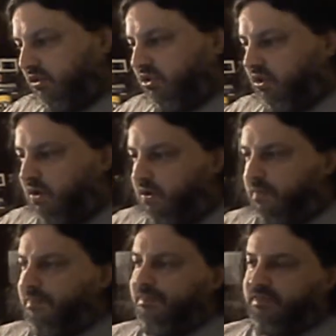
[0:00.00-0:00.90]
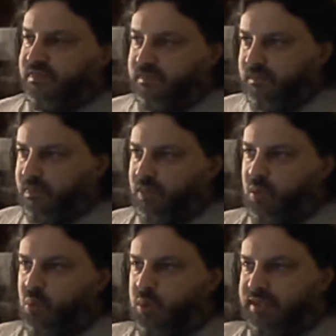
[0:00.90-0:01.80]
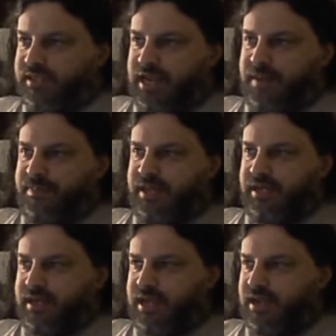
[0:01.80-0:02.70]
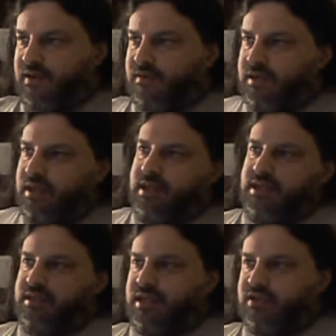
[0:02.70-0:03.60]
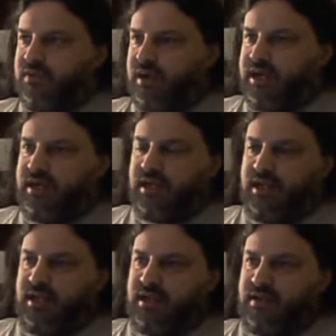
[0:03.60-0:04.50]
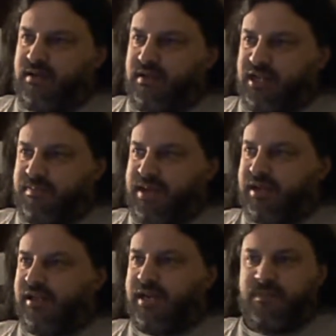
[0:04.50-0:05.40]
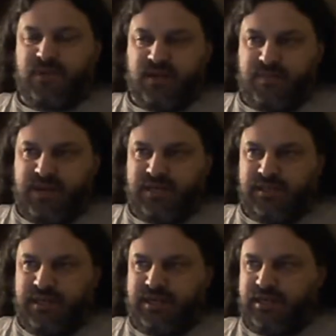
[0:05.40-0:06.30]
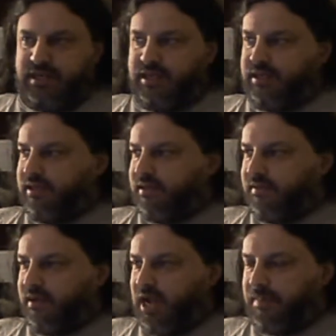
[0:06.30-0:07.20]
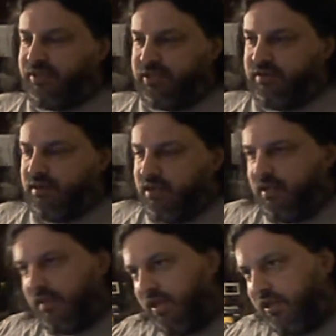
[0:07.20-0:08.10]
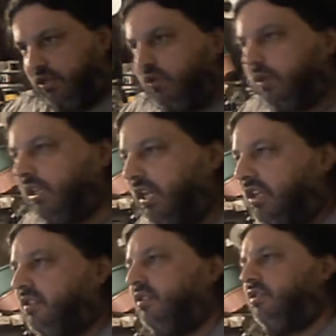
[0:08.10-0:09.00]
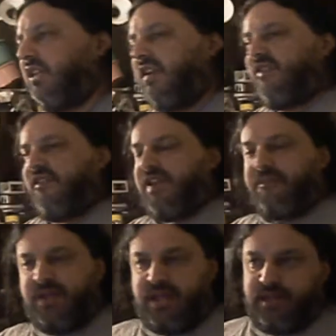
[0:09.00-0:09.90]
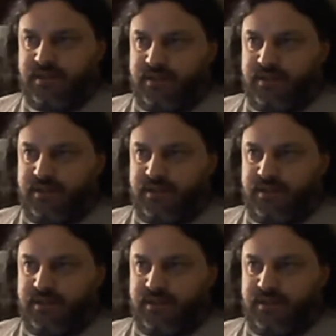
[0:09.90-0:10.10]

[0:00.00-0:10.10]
So what's happening now is I tried uh, a command line, a command line uh, option that you can do in Linux using F F M P E G,